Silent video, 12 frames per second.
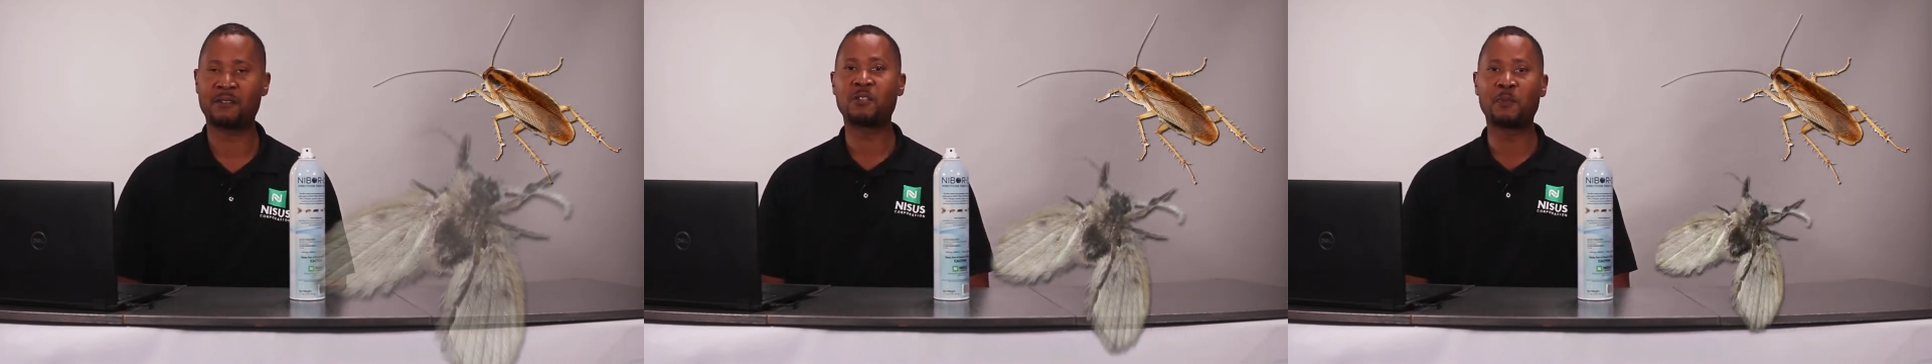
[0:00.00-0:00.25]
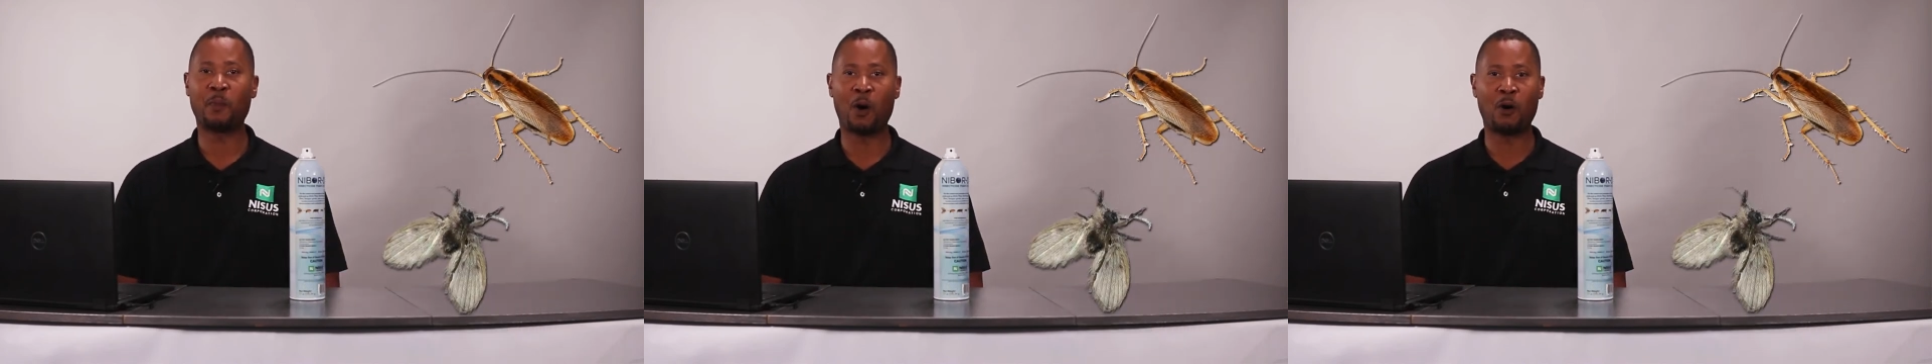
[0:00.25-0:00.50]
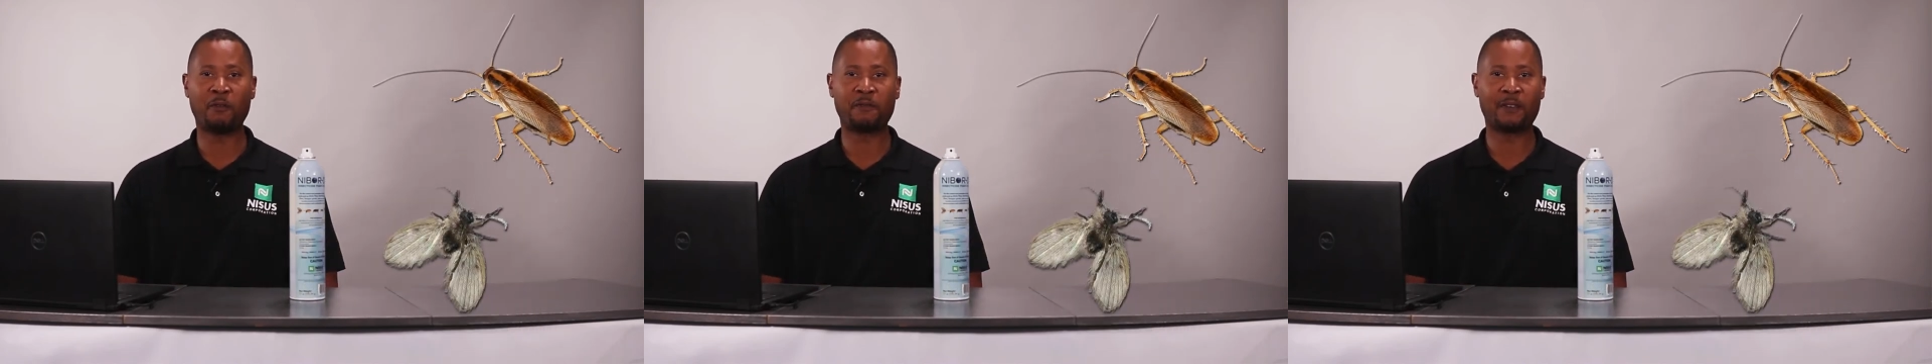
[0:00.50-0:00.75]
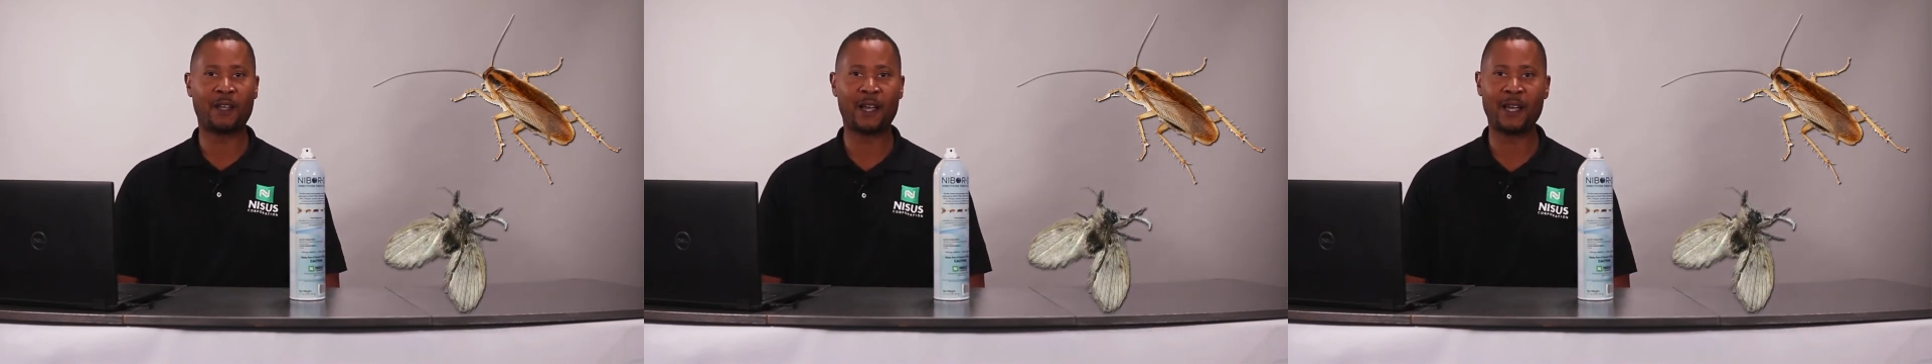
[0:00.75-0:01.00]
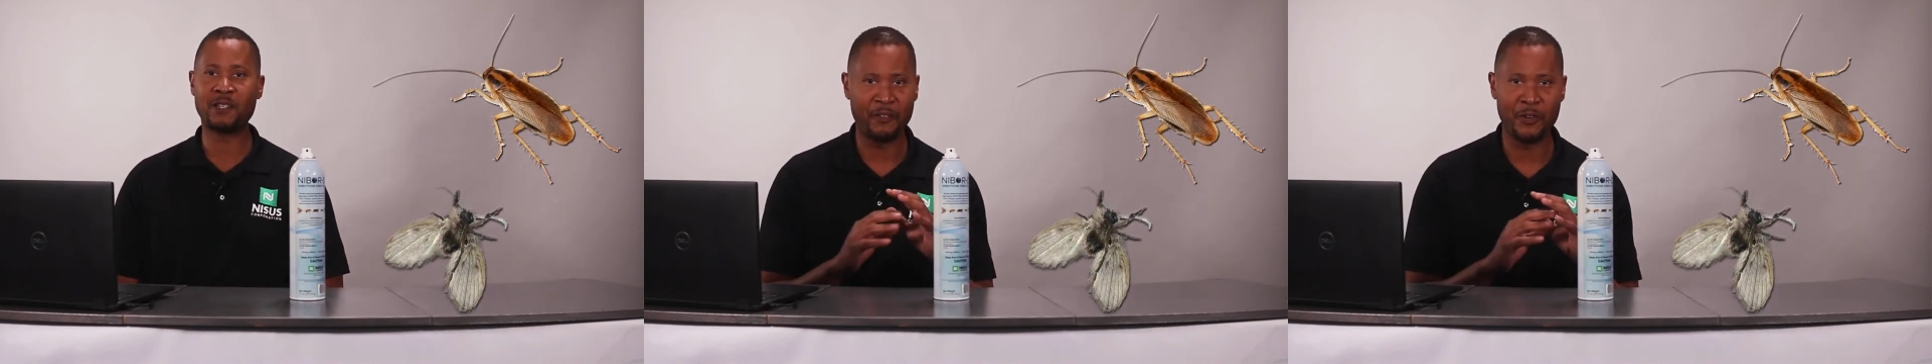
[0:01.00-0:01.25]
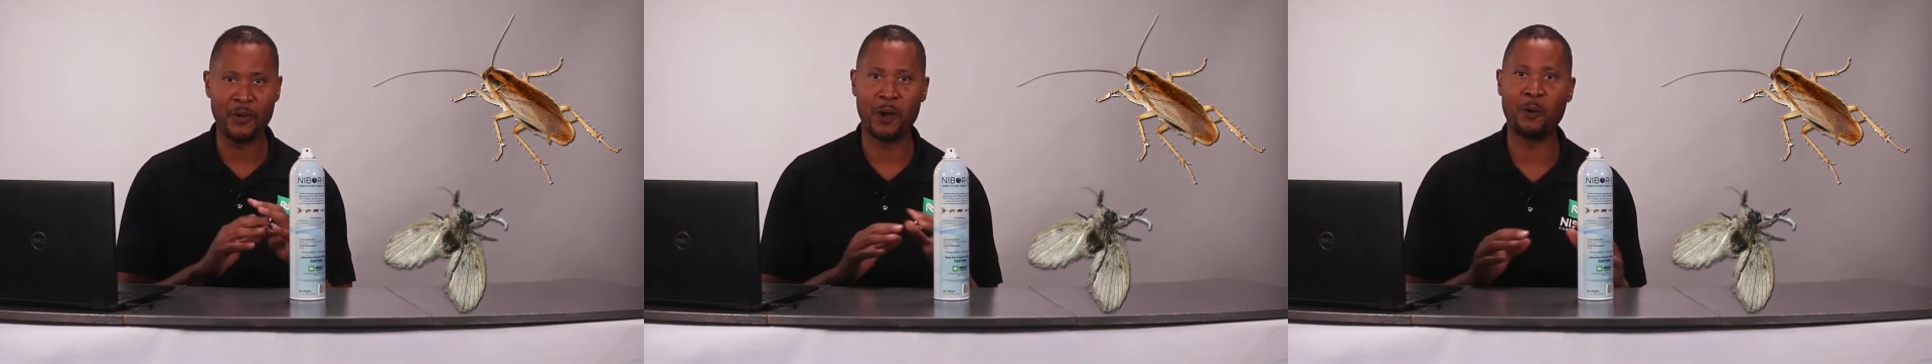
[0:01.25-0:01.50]
Small flies,
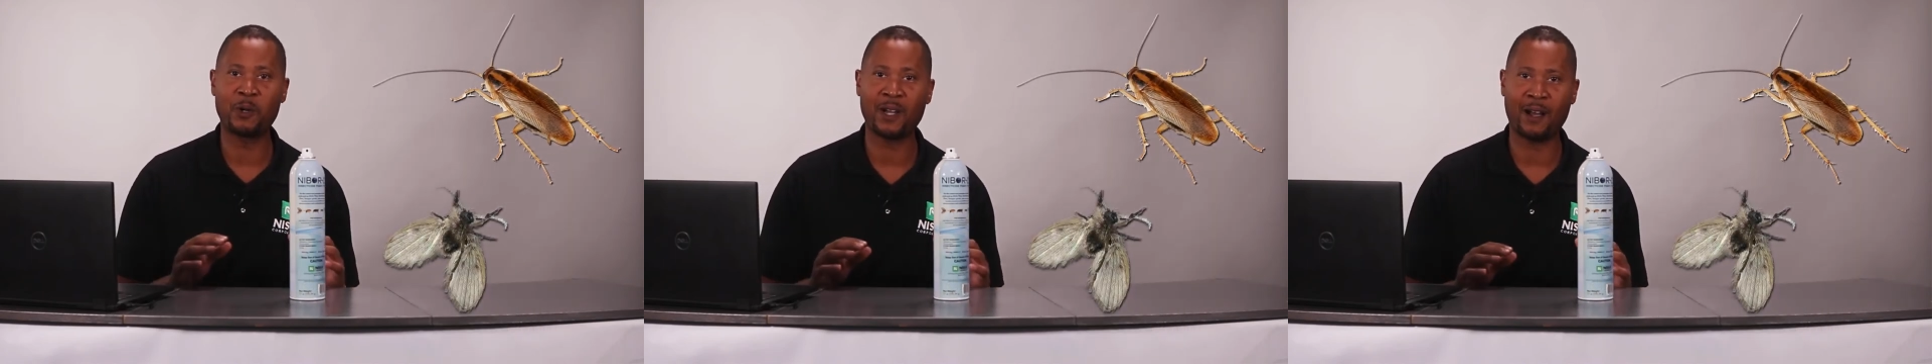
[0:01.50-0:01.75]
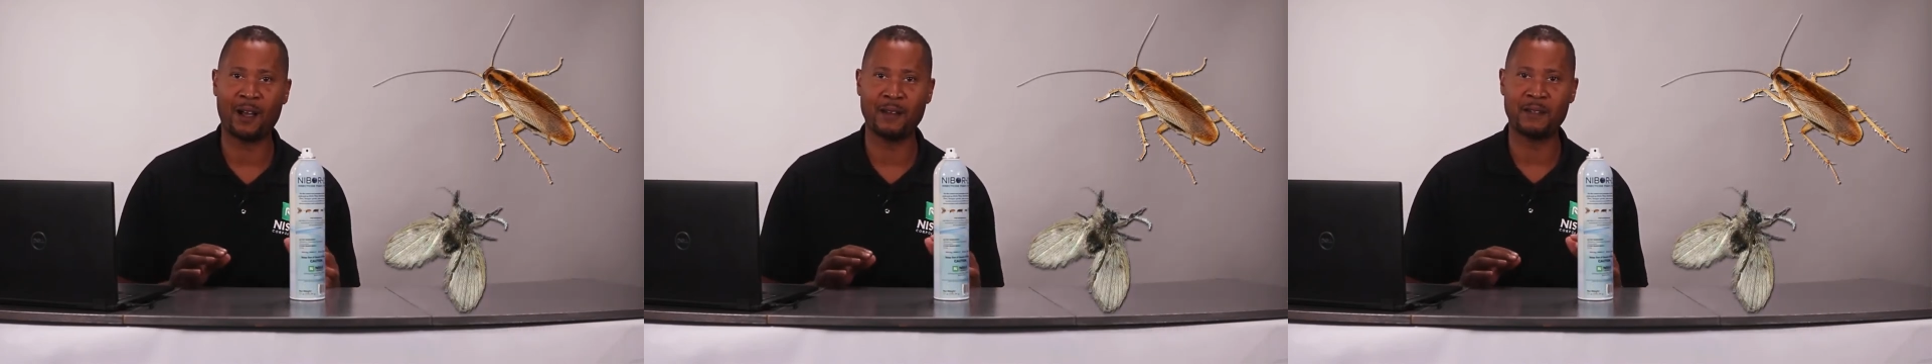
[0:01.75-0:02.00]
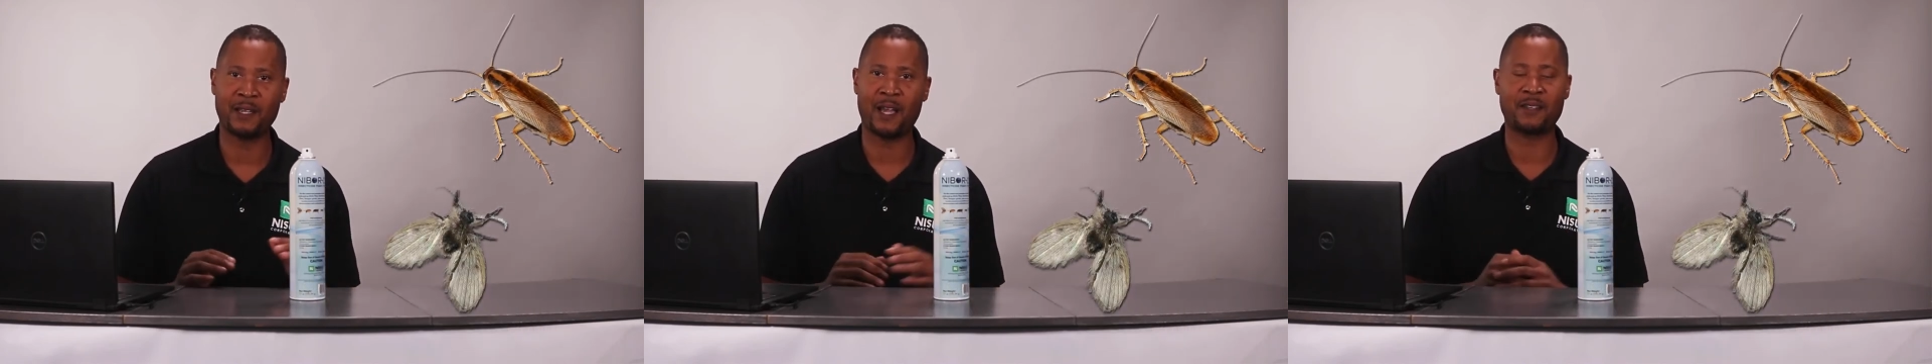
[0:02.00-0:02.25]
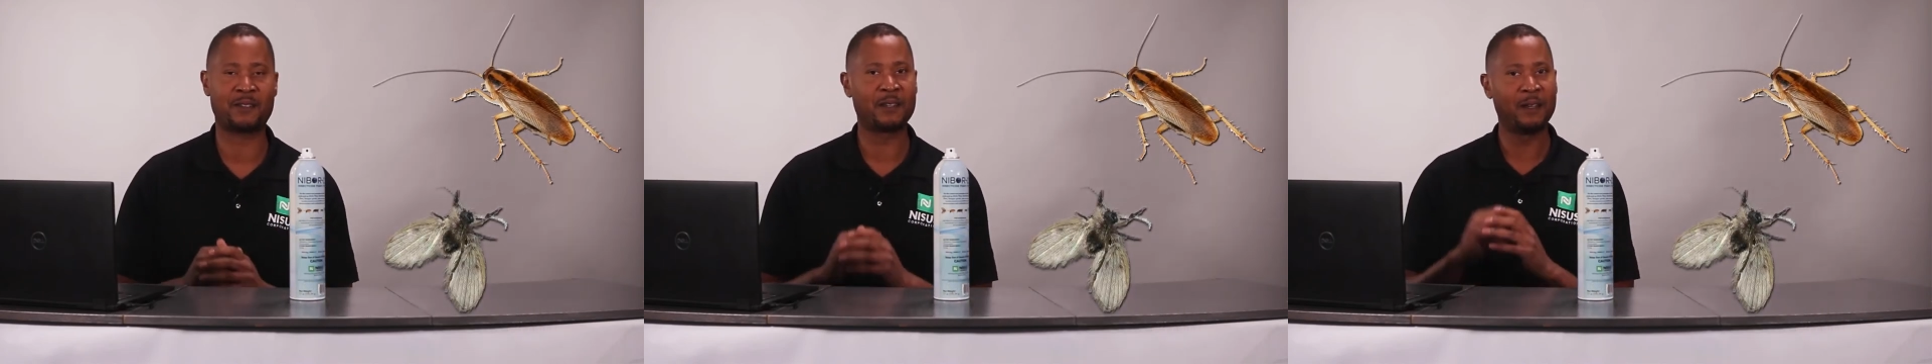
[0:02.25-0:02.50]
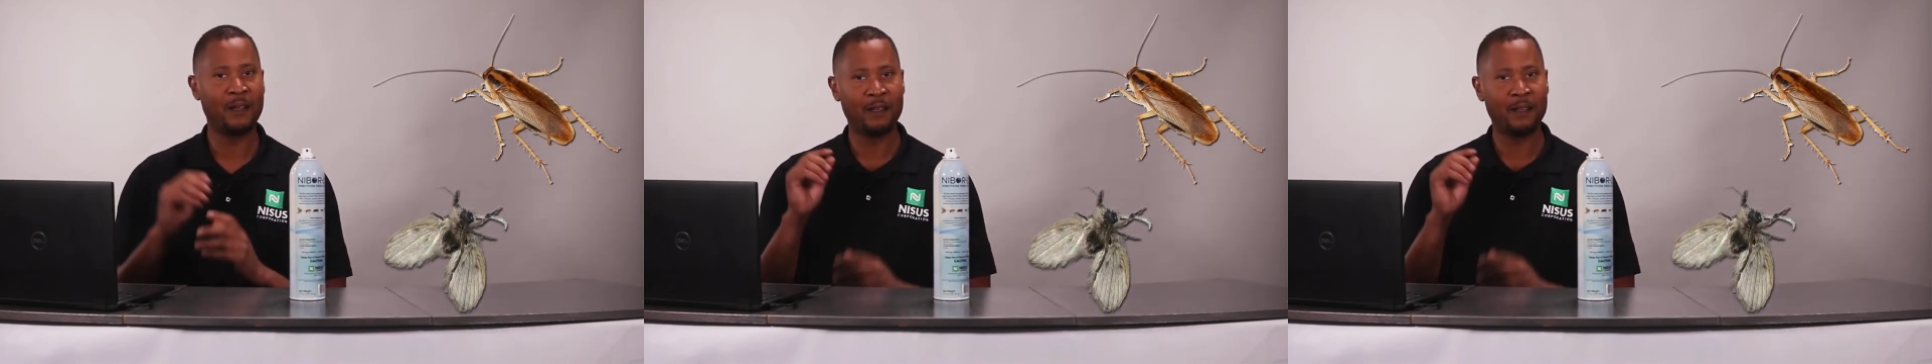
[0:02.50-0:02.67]
no contest.